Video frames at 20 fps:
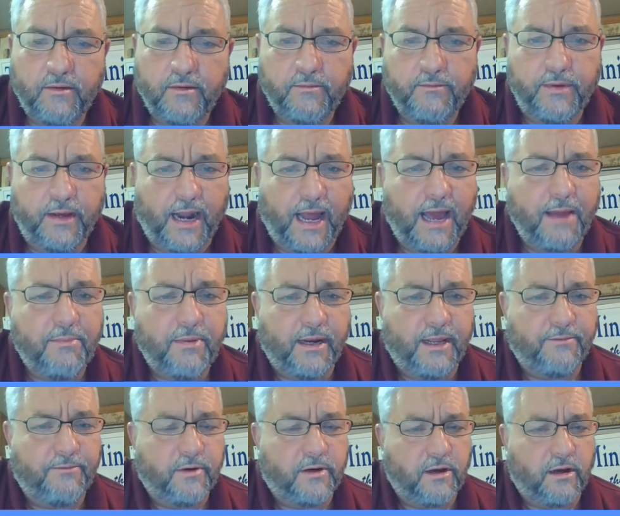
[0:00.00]
But I
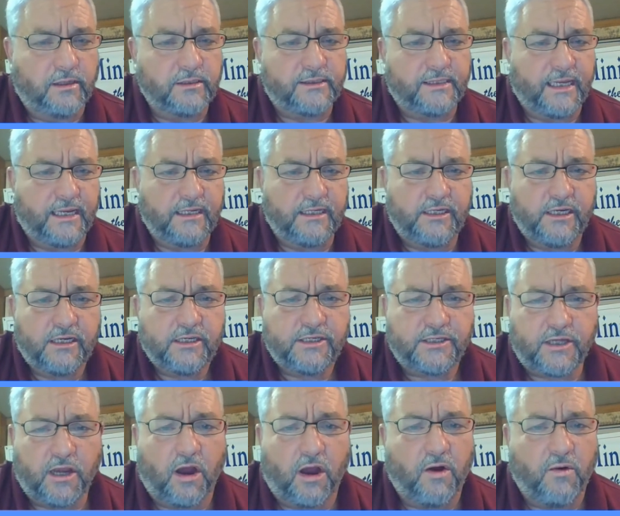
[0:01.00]
believe because they
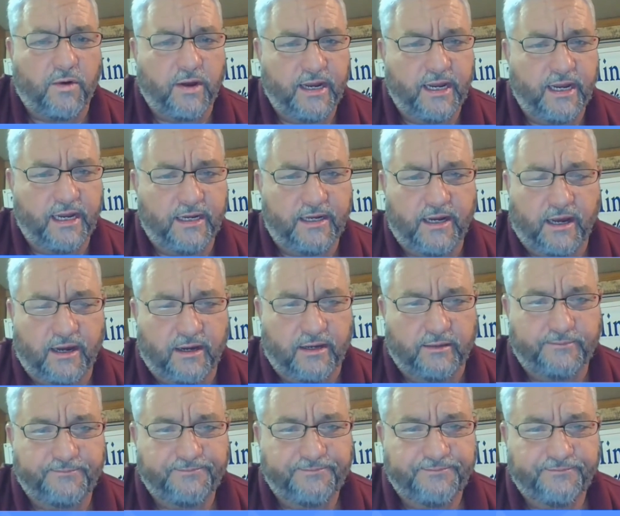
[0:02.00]
just saw what he had done